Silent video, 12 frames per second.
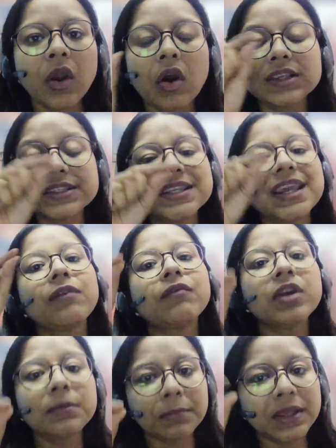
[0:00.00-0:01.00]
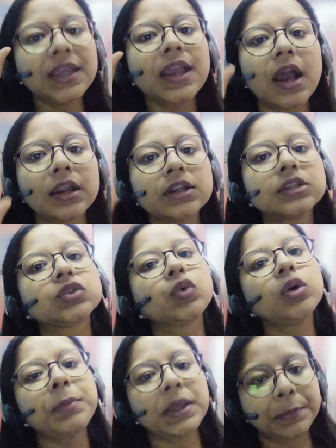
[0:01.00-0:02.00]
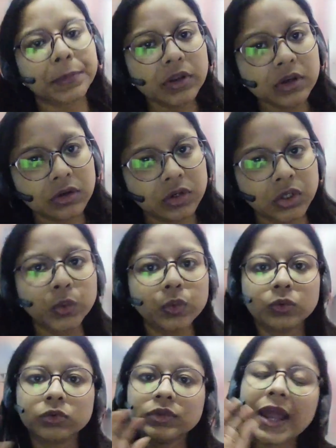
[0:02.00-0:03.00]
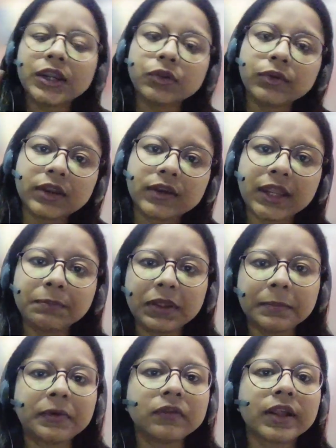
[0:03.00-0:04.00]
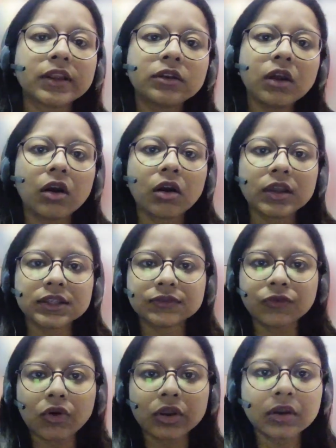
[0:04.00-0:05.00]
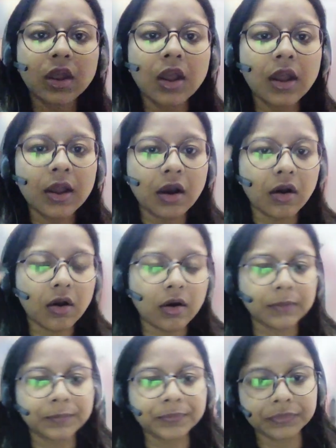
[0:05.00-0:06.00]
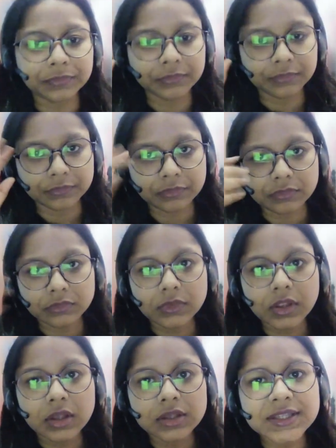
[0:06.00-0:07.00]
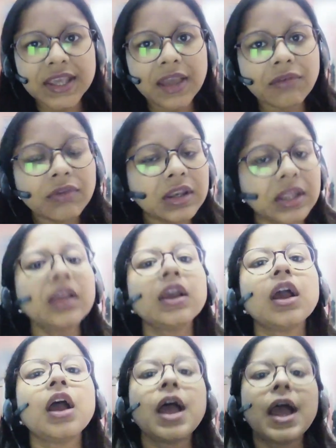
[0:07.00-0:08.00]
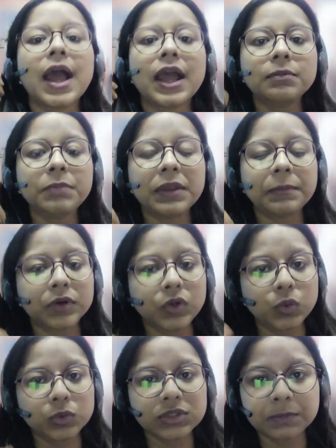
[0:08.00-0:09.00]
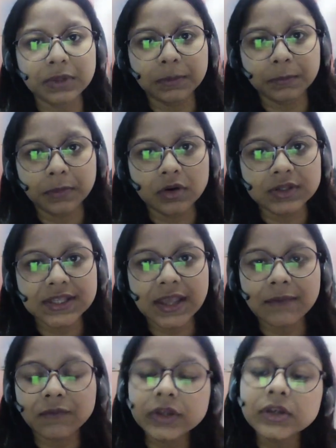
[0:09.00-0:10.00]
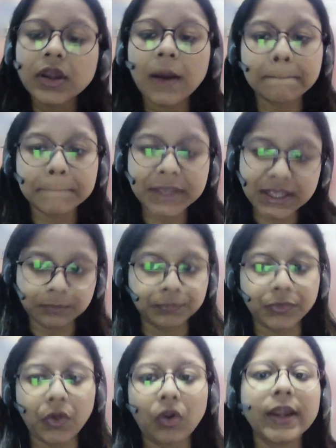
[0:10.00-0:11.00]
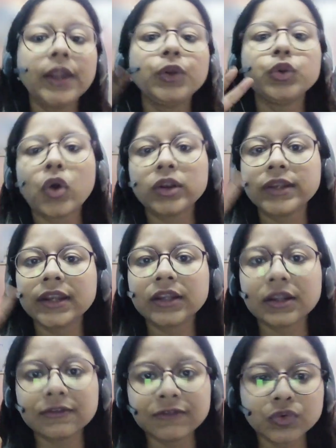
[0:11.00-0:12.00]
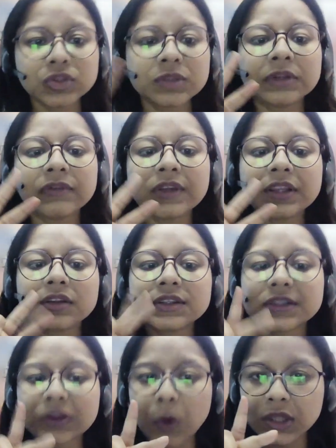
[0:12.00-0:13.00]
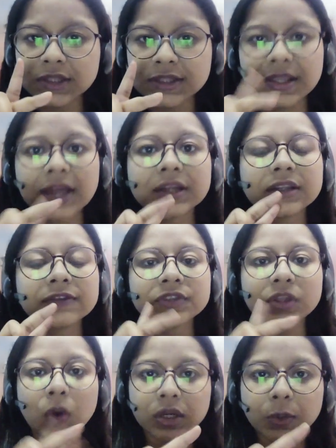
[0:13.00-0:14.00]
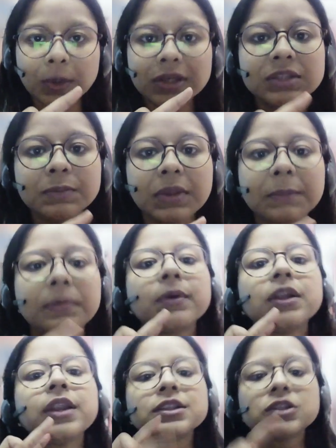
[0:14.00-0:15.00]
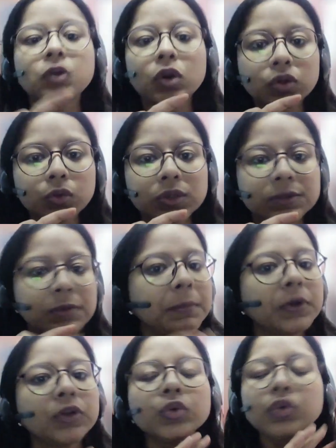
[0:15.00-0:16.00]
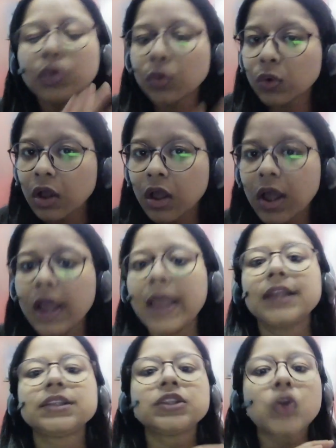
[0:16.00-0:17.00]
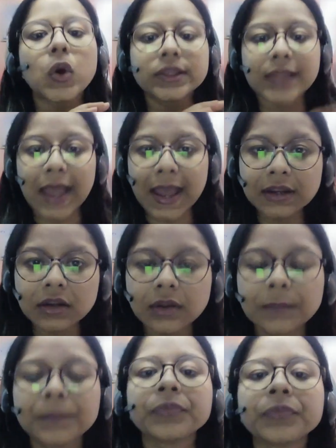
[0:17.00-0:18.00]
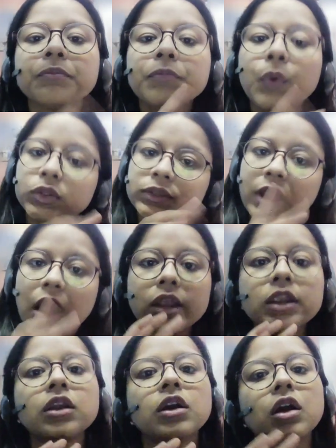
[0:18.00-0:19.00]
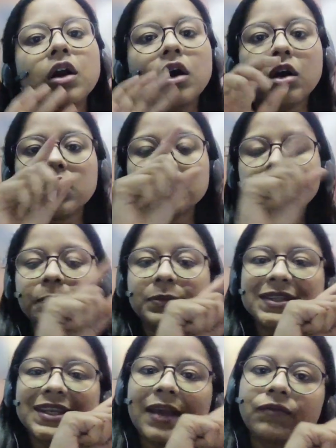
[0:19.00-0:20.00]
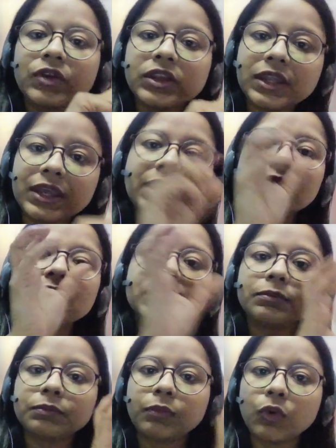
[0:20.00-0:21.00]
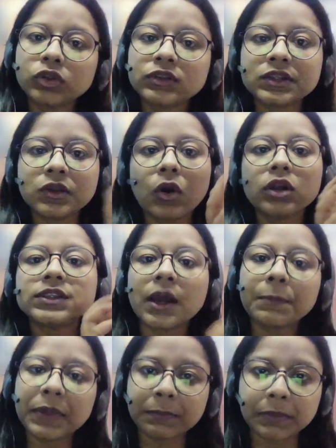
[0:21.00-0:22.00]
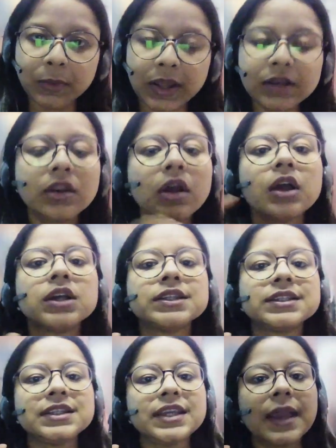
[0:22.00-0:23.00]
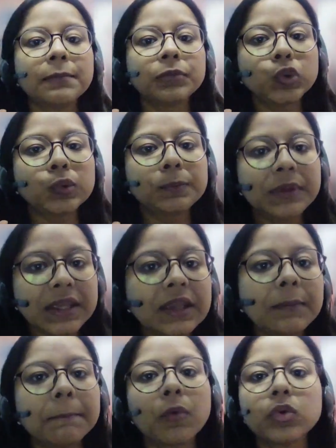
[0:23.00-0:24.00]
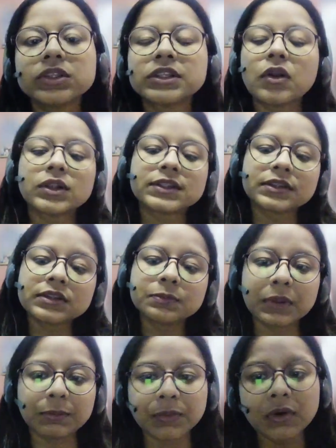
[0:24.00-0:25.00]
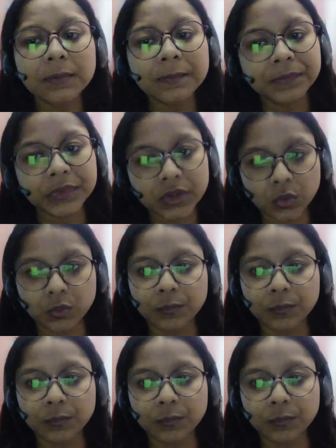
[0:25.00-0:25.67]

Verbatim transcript: CM1B underscore paper 2. That you can write. Paper 1 uh, is for um, CM1A and paper 2 is paper, uh, CM1B all right do not get confused between the slots that if slot 1 is paper 1 and slot 2 is paper 2 no it's not that both are uh, cm1a both slots are paper 1 cm2b both slots is paper 2